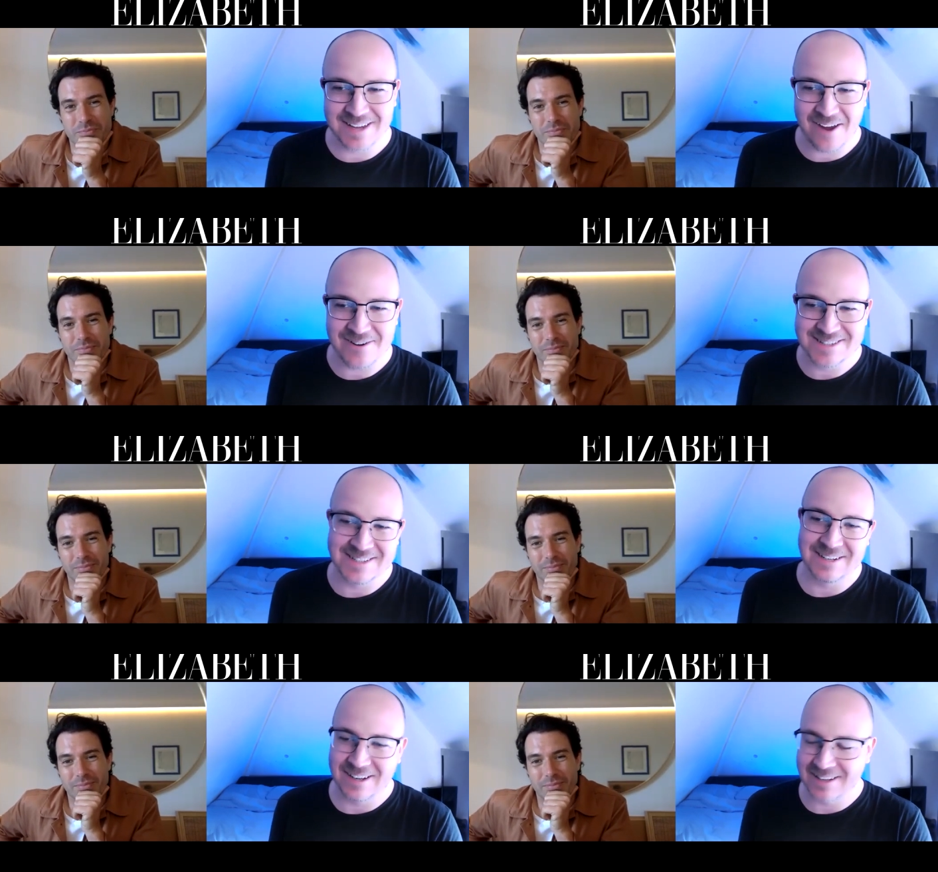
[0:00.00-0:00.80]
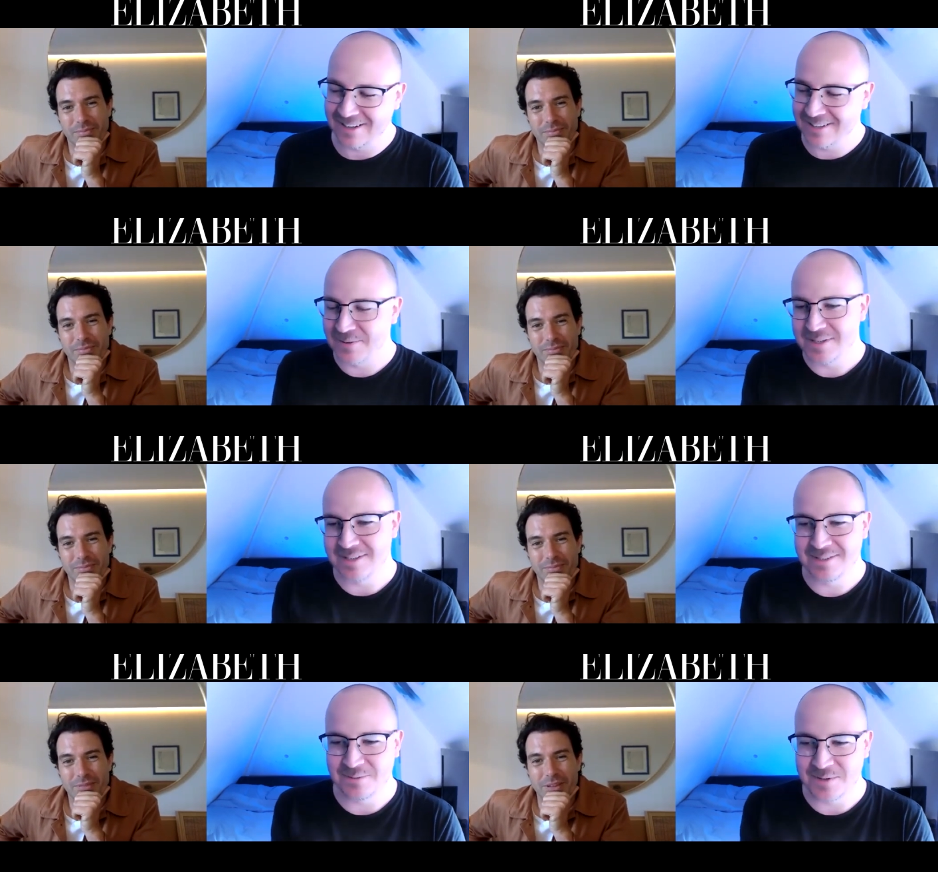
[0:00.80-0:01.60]
Speaker 1: the characters in it, I think, which
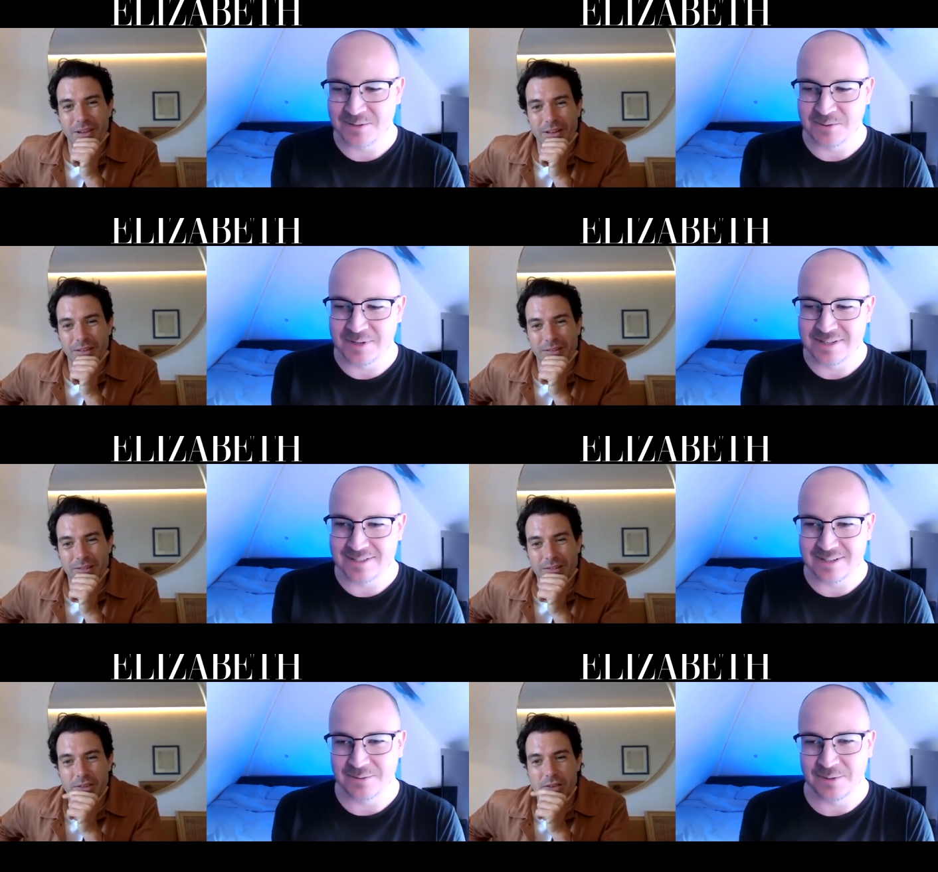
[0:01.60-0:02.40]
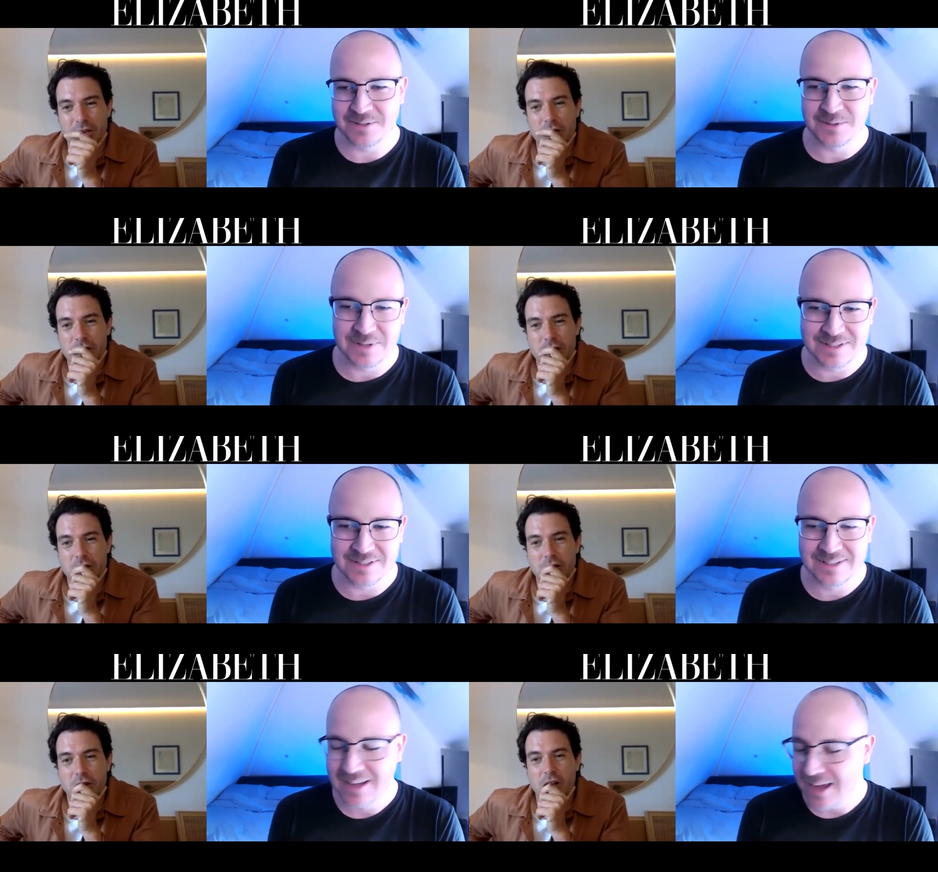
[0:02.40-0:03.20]
is which is yeah. always uh, which is always
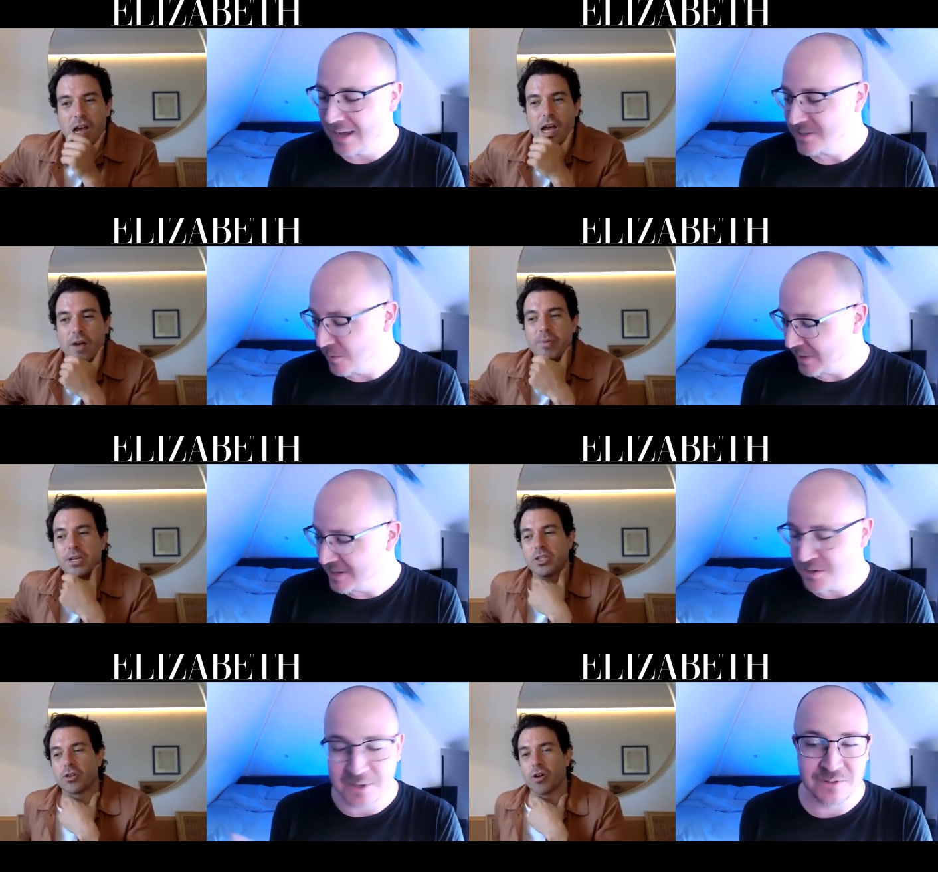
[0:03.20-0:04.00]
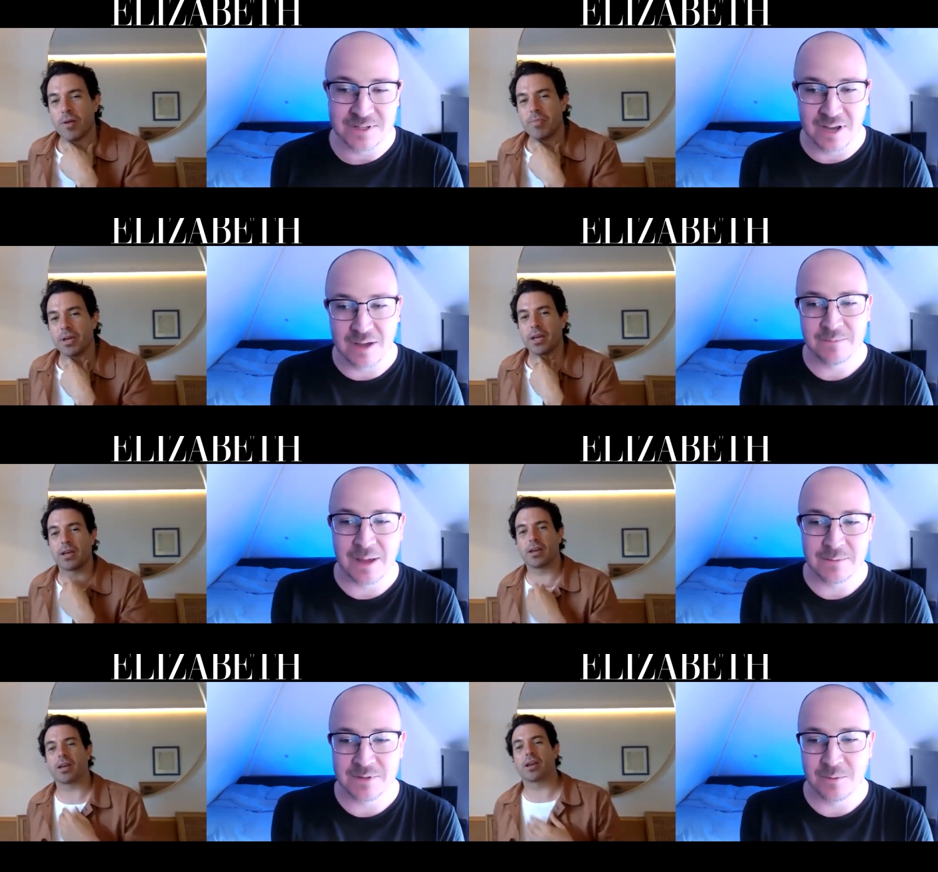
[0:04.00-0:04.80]
good.
Speaker 2: Uh, Tom, thanks so much for your time.
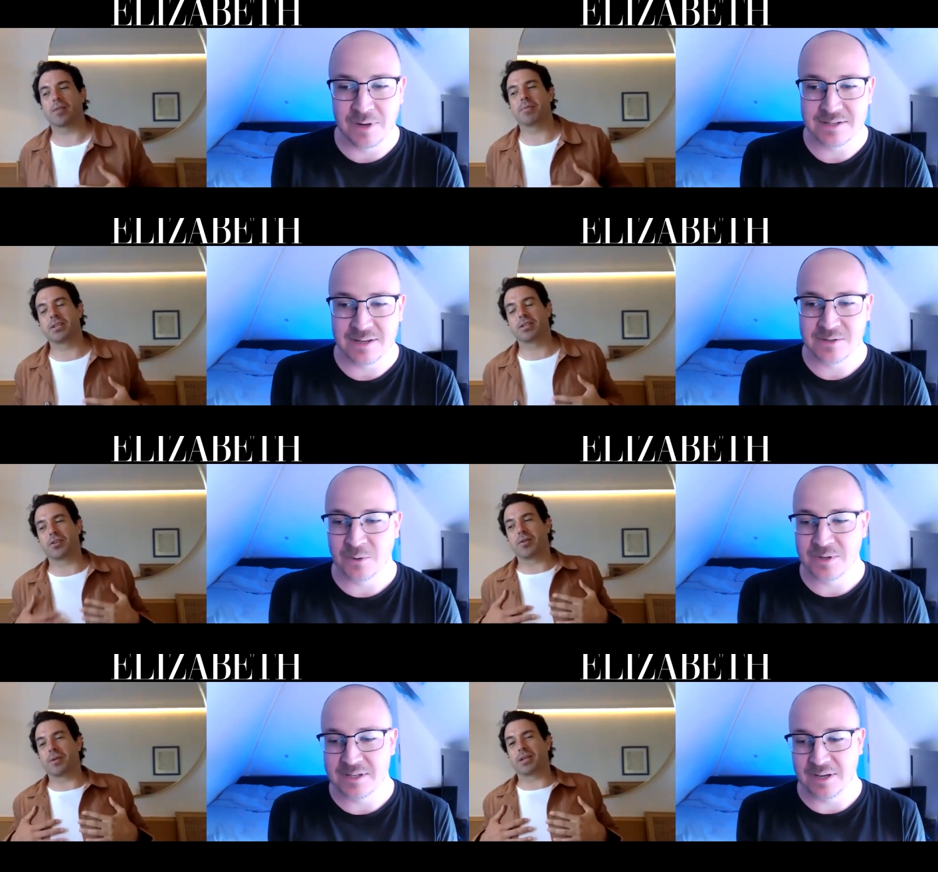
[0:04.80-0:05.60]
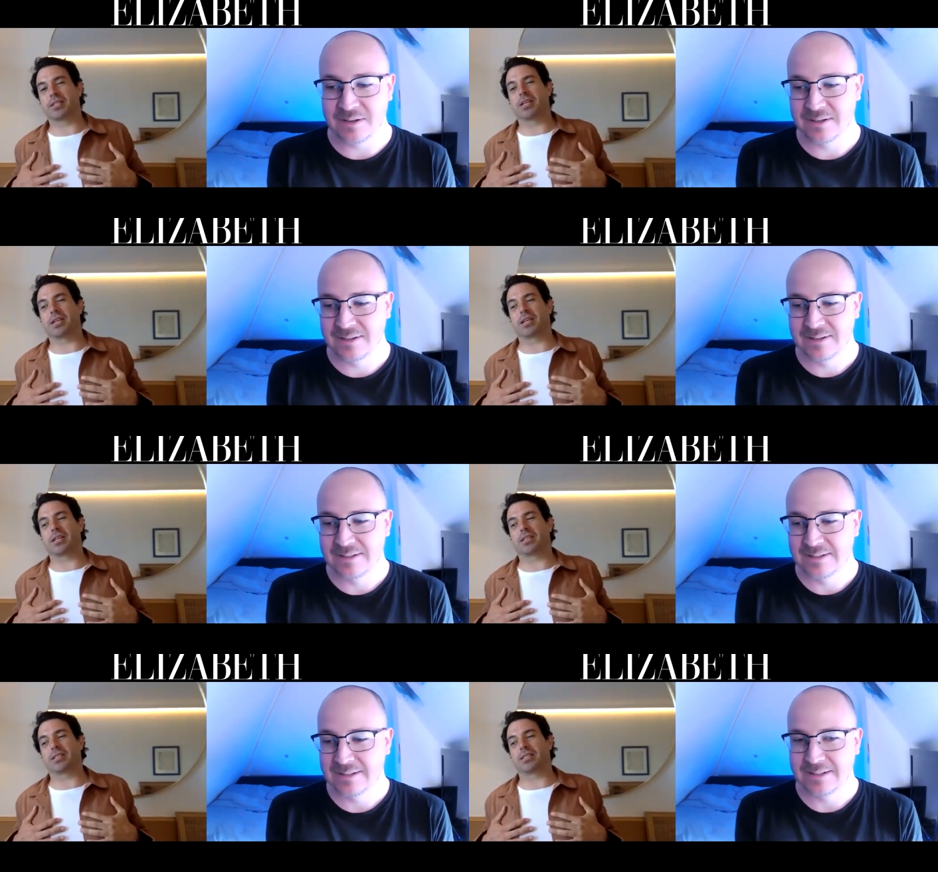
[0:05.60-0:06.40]
Absolute pleasure talking to you. Right.
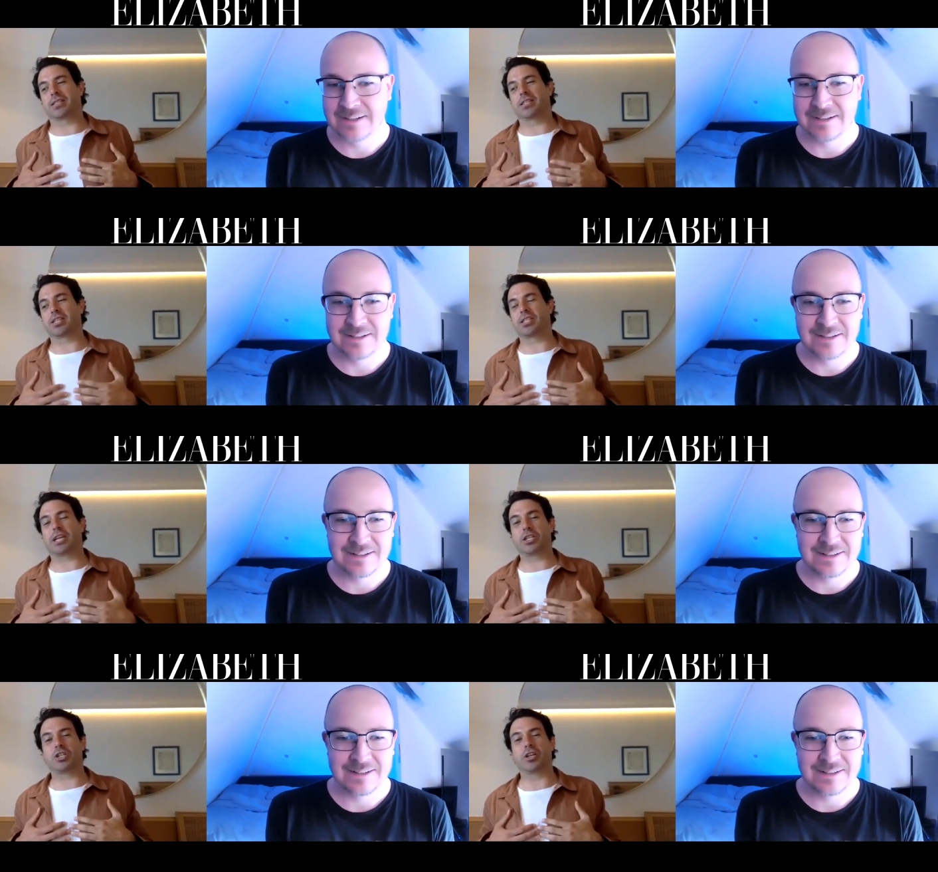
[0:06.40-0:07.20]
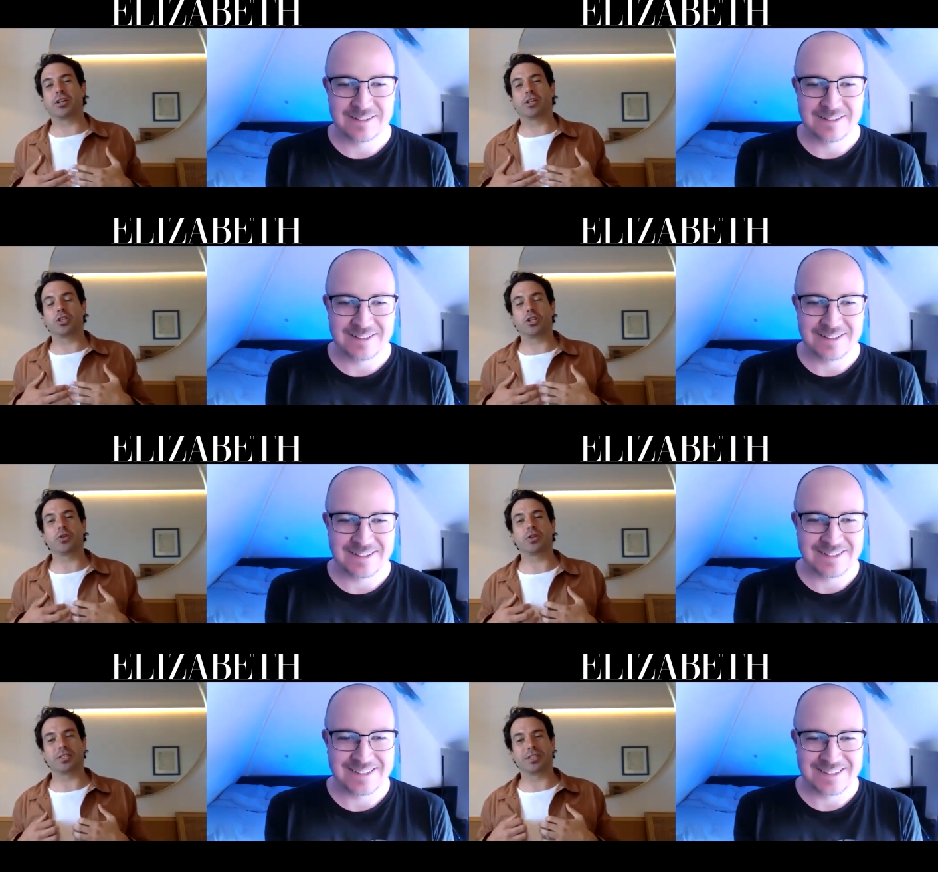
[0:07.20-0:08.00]
Succession, the
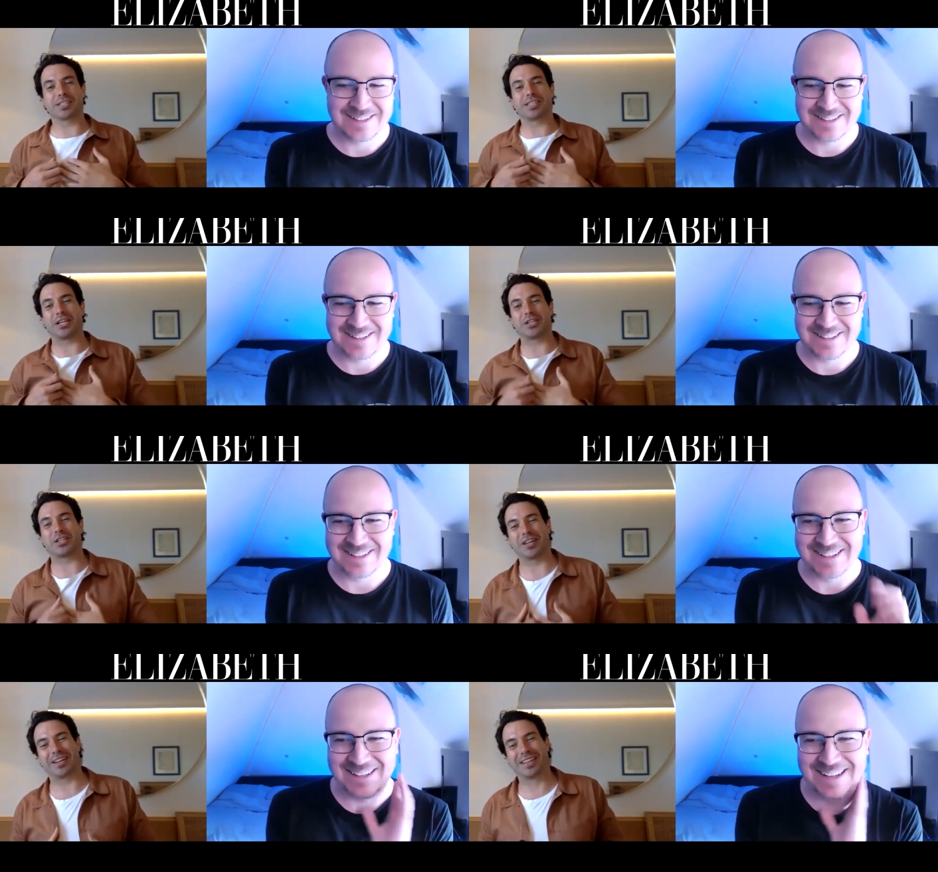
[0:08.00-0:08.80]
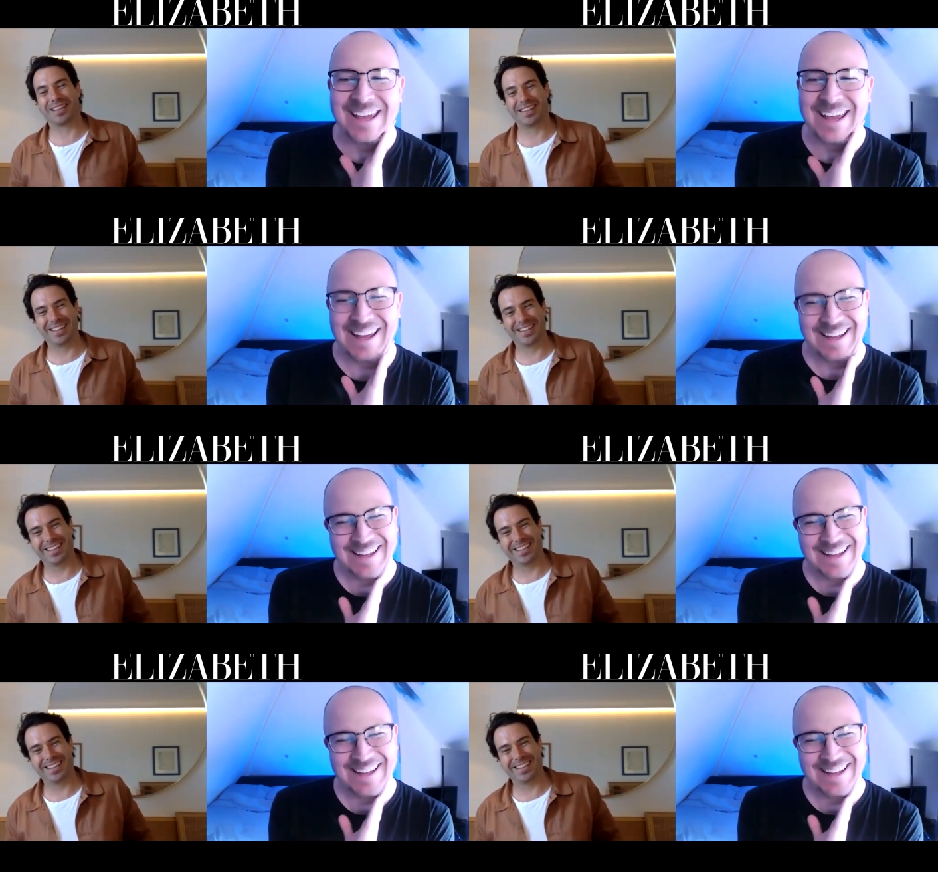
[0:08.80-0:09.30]
Tudor succession. Yeah.